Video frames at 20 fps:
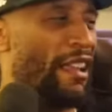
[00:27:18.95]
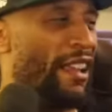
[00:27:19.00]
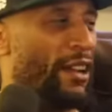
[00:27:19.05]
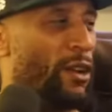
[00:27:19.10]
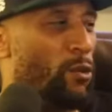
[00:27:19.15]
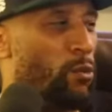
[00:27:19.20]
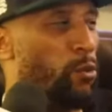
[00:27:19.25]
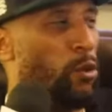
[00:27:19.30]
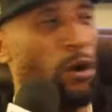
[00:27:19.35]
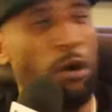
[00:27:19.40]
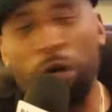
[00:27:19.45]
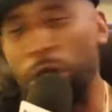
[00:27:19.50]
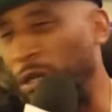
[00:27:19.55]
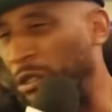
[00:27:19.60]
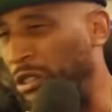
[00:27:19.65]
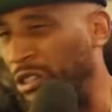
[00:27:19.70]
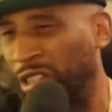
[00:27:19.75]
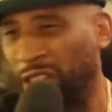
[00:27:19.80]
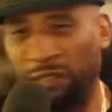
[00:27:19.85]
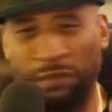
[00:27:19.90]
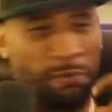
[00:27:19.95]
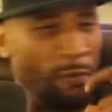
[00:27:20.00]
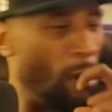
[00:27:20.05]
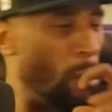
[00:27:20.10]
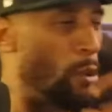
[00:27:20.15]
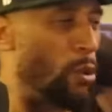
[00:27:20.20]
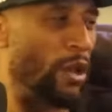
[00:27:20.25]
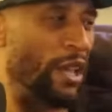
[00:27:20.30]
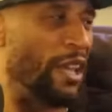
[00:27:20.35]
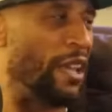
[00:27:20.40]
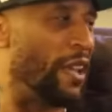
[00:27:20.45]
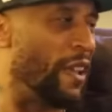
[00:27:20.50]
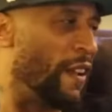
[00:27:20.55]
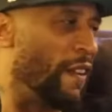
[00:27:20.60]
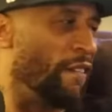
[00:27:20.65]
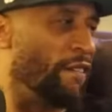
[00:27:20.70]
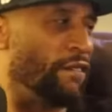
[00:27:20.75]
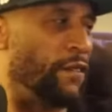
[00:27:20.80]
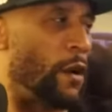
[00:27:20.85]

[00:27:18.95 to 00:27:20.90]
in the woods, smoking.